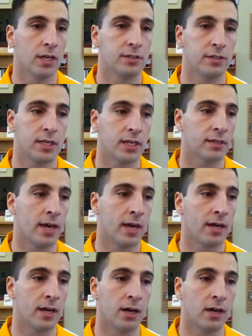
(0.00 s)
He's a kid
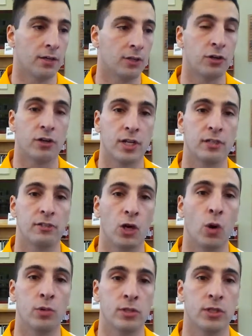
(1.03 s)
that younger kids
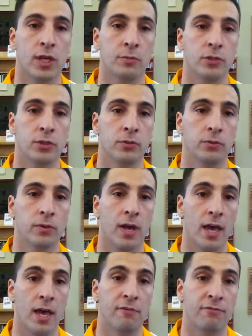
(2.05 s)
always look up to
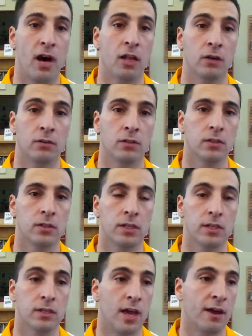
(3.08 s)
and follow.
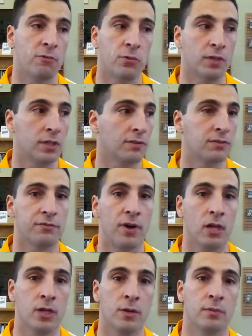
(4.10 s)
Everyone loves to
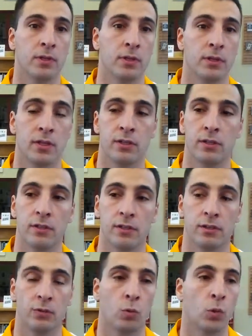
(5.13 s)
follow him
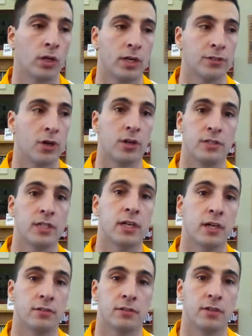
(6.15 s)
and work as hard as he
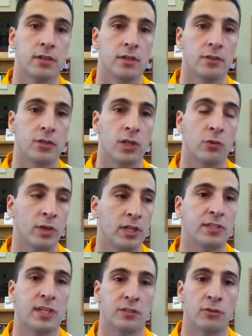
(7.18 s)
does. So he
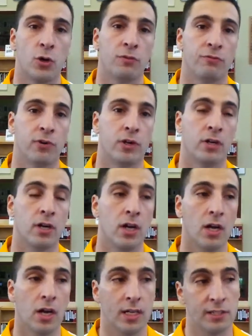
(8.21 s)
really sets the
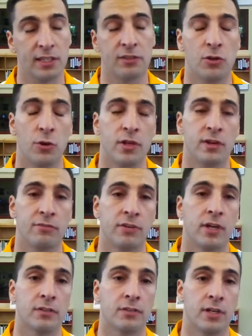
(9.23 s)
tone here for
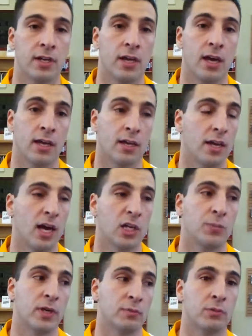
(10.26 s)
us, and
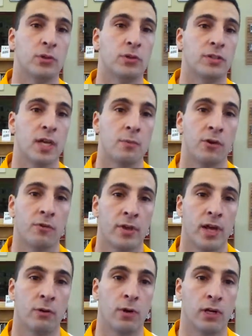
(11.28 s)
expect him to do the same over
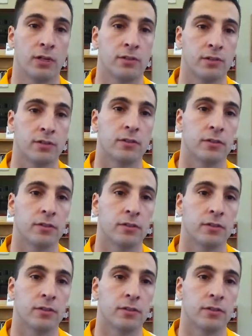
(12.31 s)
there at Rutgers.